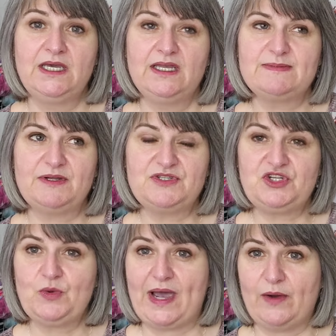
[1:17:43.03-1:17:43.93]
It's about
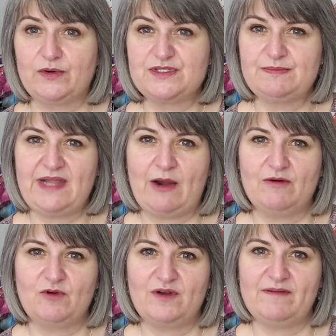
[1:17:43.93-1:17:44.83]
two hours, an hour
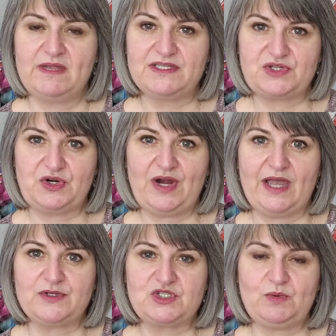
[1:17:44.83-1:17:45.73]
and 45 minutes to her
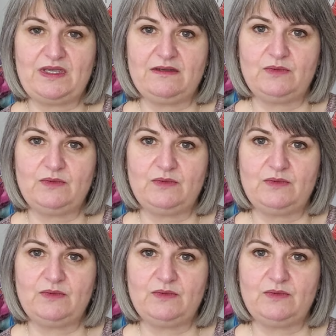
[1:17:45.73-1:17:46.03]
house, so we,